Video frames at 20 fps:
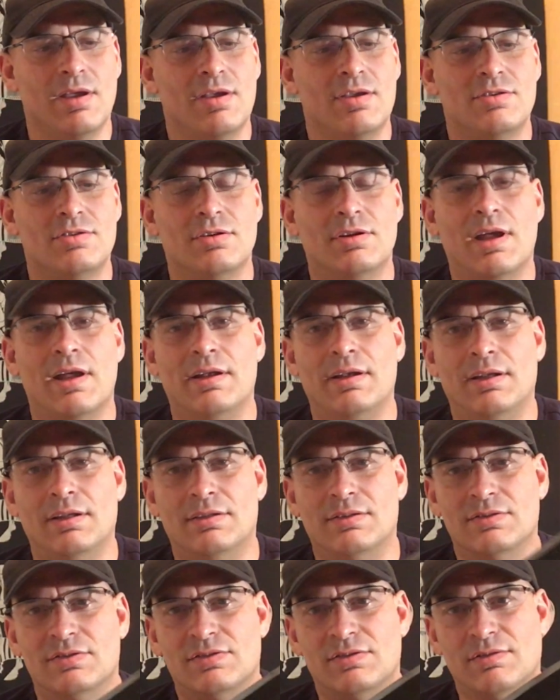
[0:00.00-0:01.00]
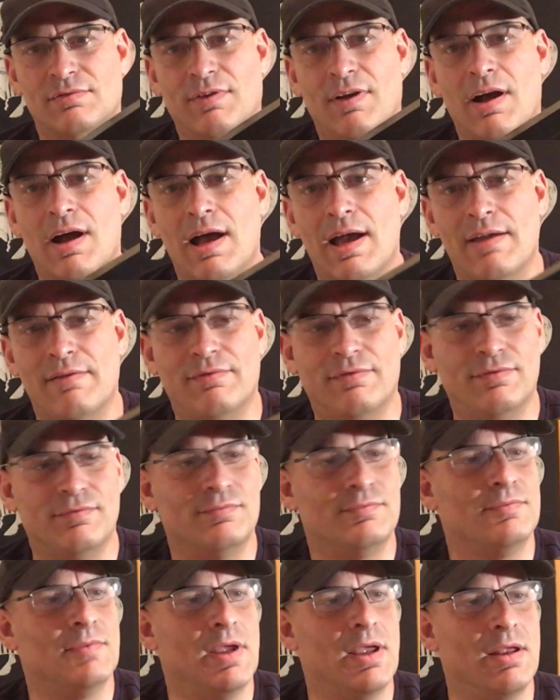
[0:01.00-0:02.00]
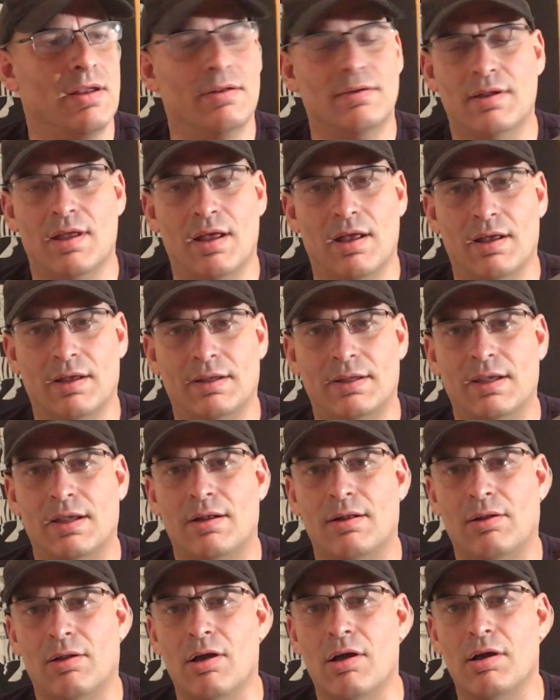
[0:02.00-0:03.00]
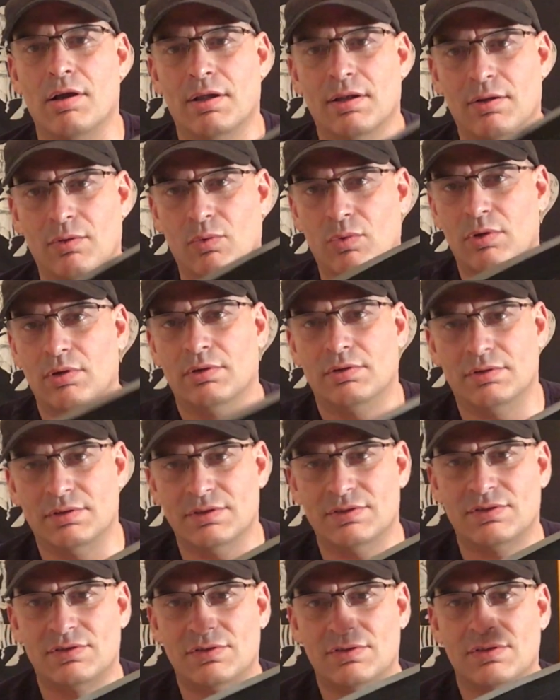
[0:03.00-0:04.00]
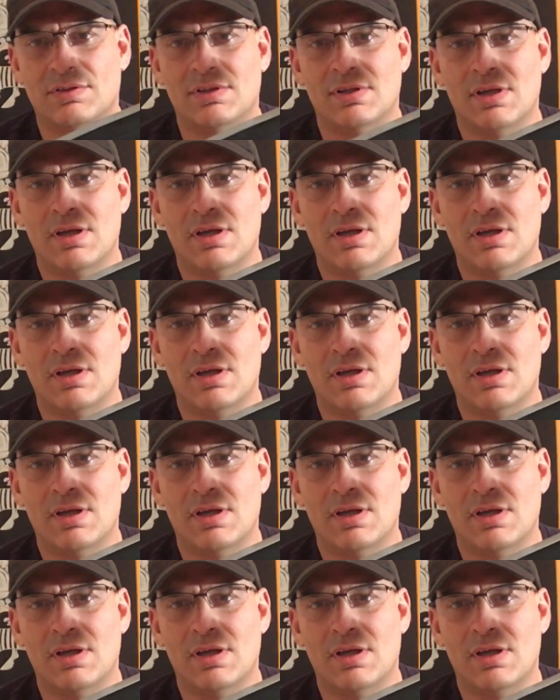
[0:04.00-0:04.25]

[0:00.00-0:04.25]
should I need to survive and get along in the wilderness.